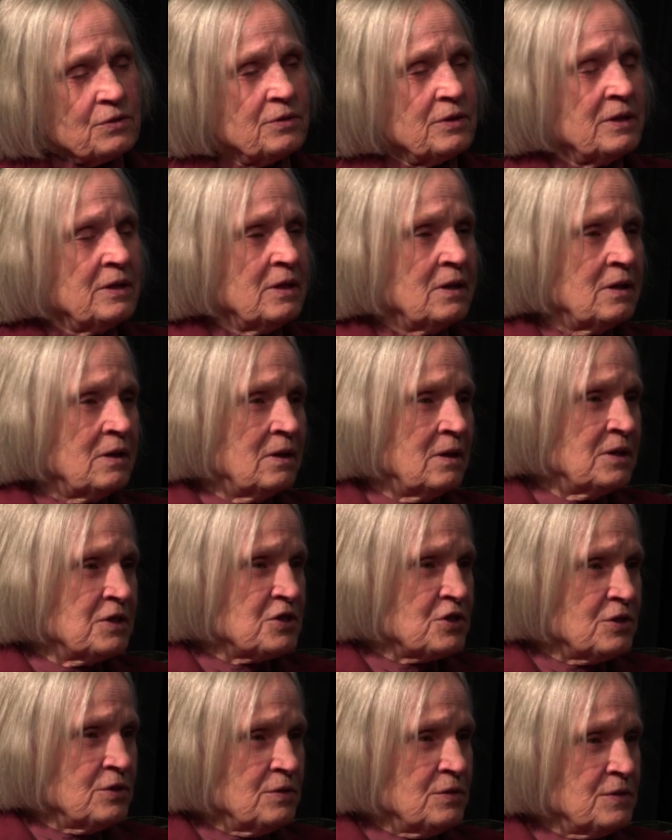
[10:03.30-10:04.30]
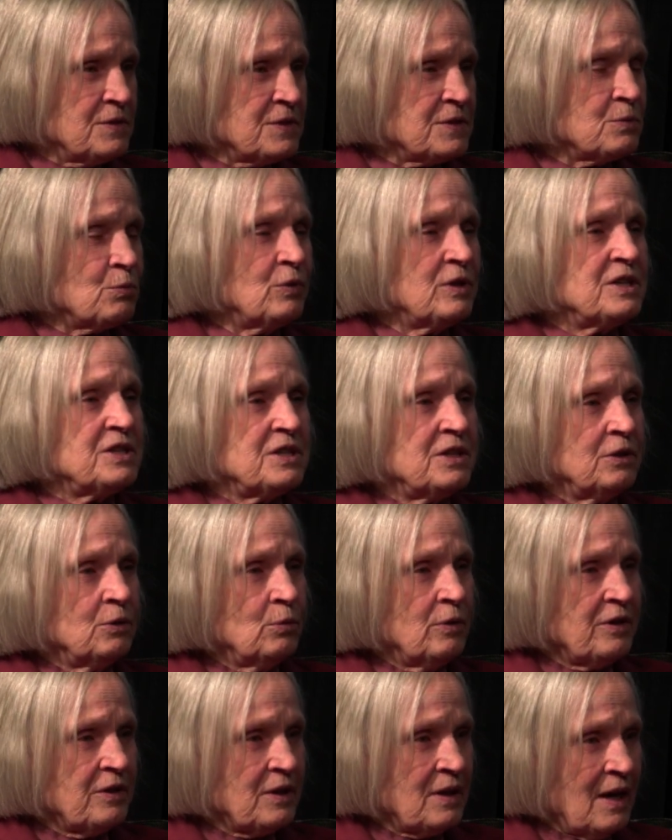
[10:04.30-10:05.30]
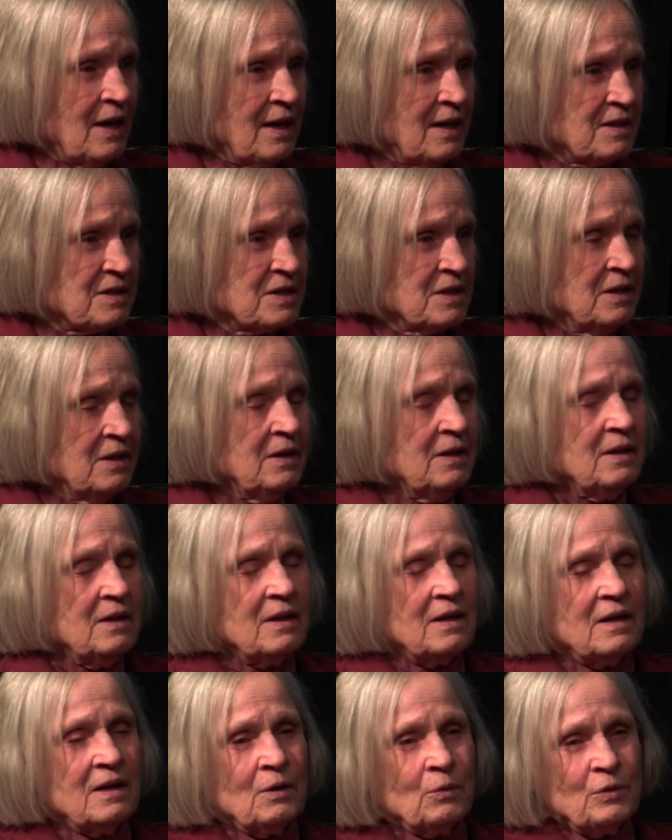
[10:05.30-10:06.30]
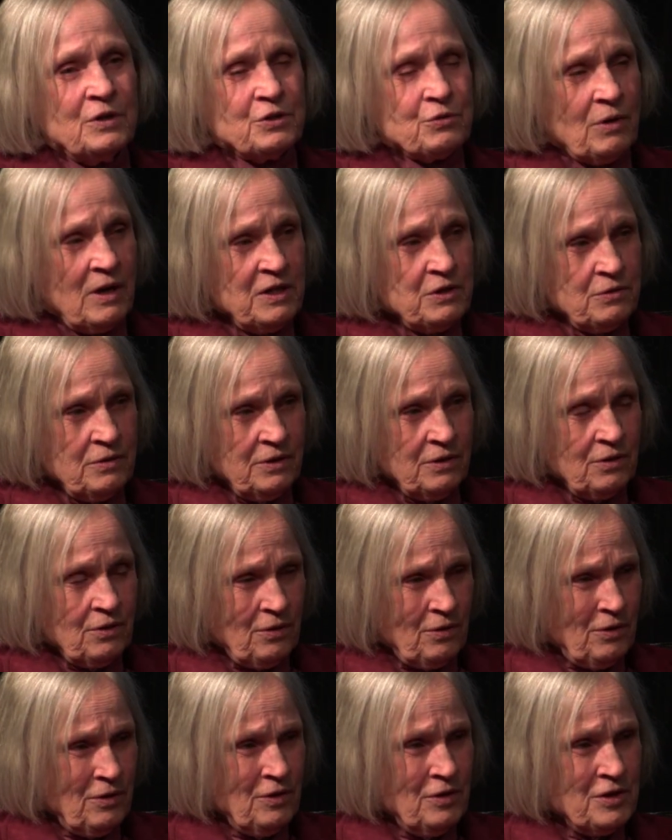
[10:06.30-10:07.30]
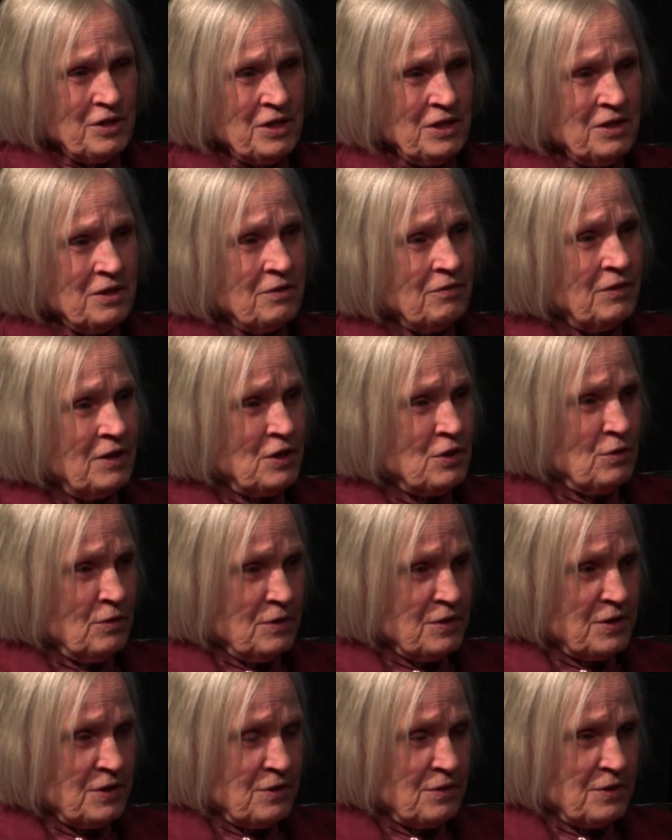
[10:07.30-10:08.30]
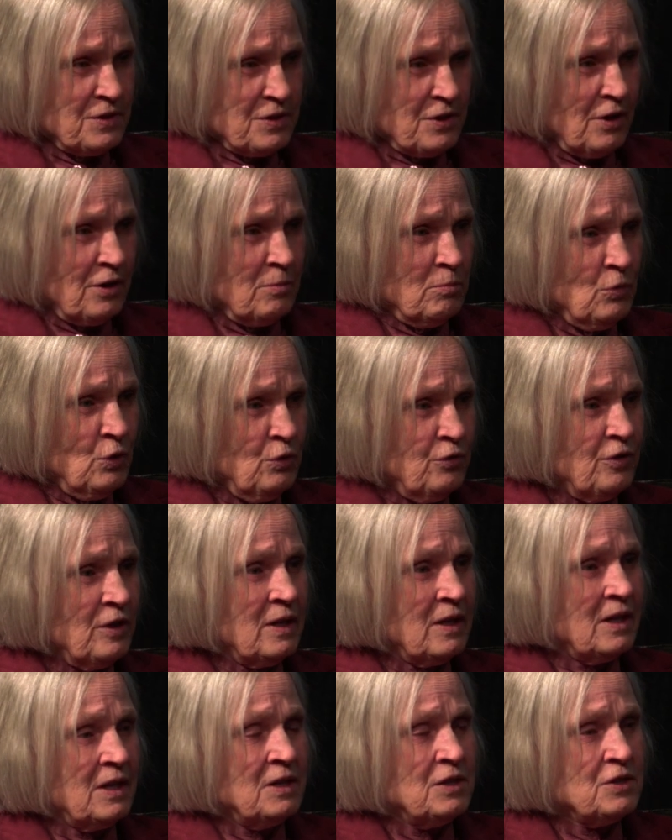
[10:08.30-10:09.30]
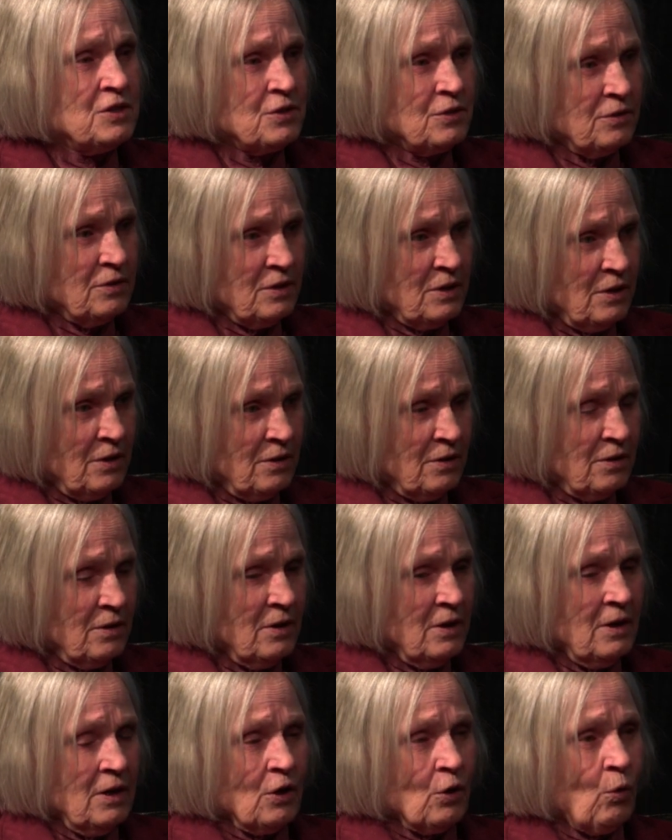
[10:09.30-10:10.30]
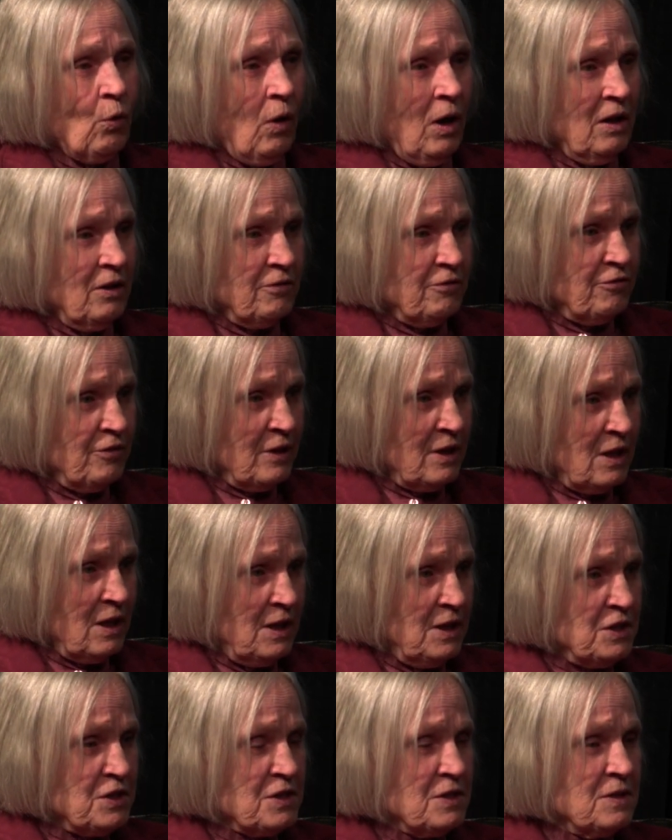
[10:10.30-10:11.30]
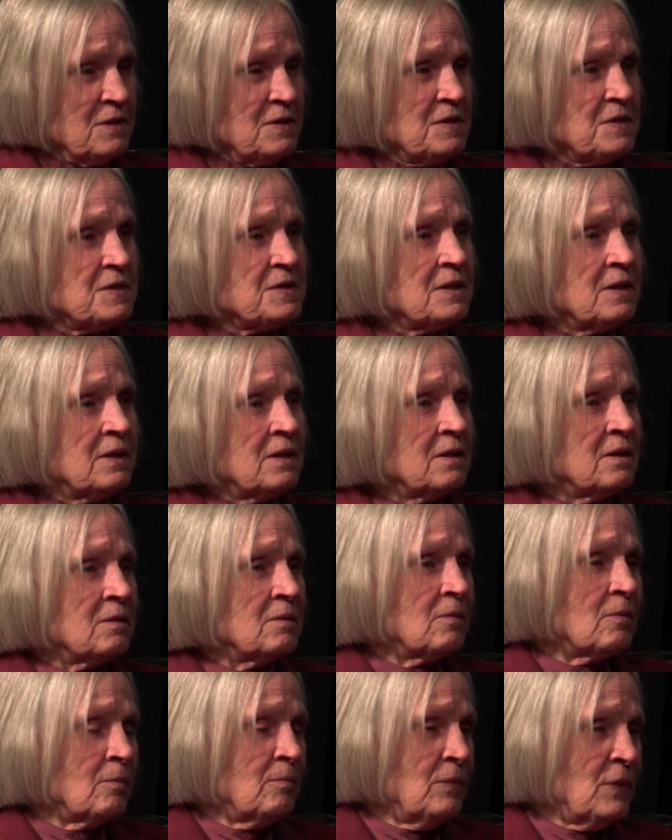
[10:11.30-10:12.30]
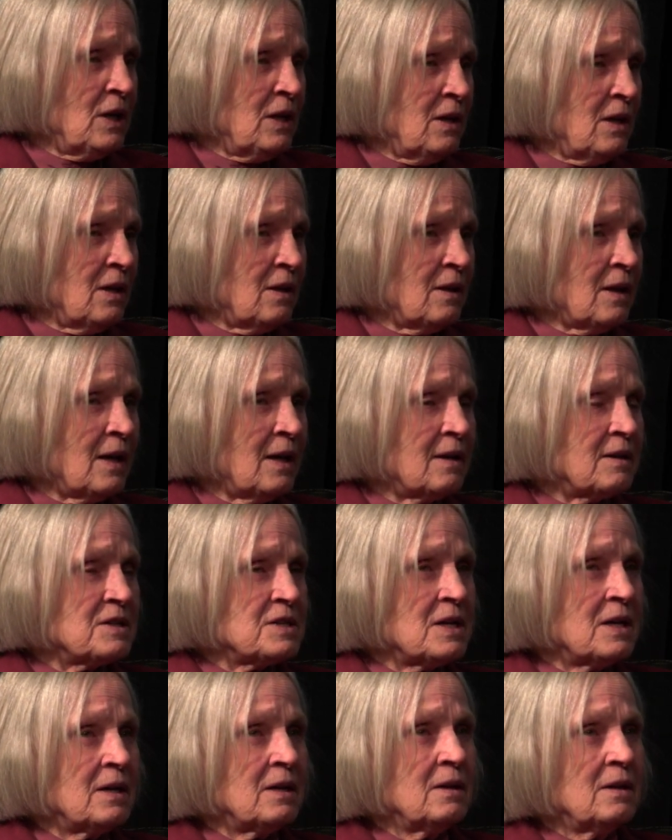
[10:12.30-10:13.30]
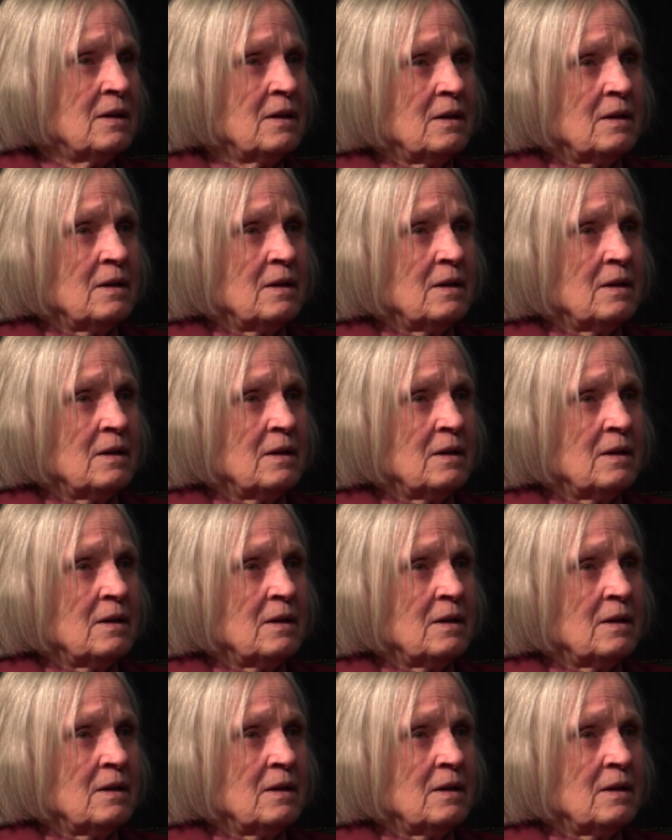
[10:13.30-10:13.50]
or any issues, we deal with that. We try to encourage individuals to start moving into their qualifications, meaning that